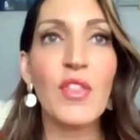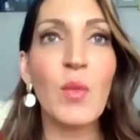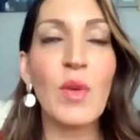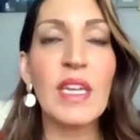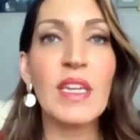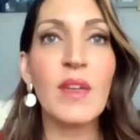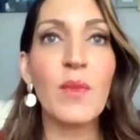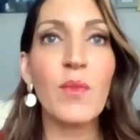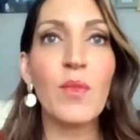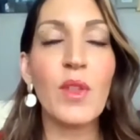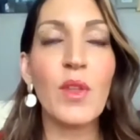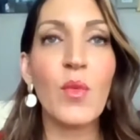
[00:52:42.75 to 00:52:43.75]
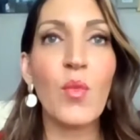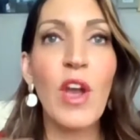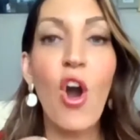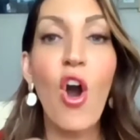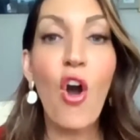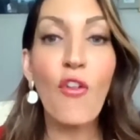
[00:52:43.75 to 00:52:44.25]

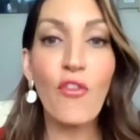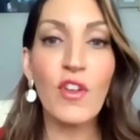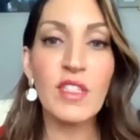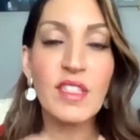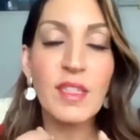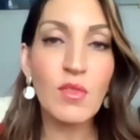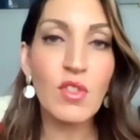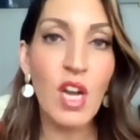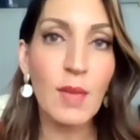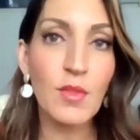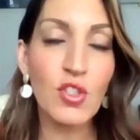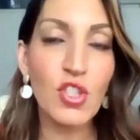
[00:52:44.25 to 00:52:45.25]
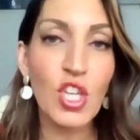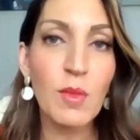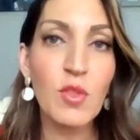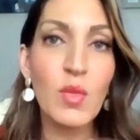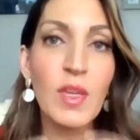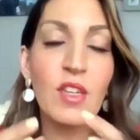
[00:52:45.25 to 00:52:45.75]
we're often, sometimes as
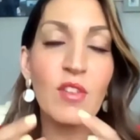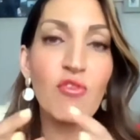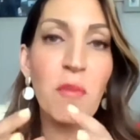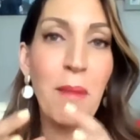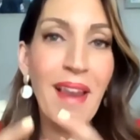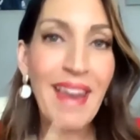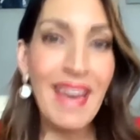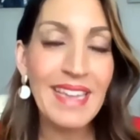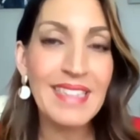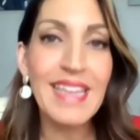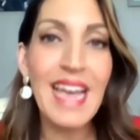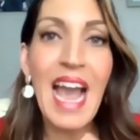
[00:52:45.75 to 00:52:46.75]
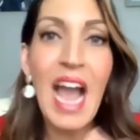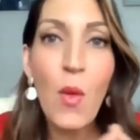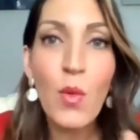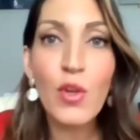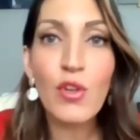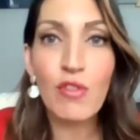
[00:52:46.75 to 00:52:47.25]
humans, we can replace
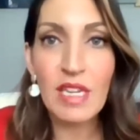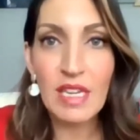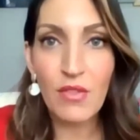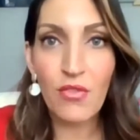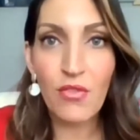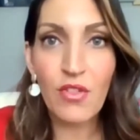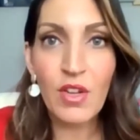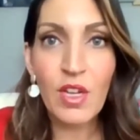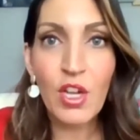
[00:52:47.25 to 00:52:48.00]
our grief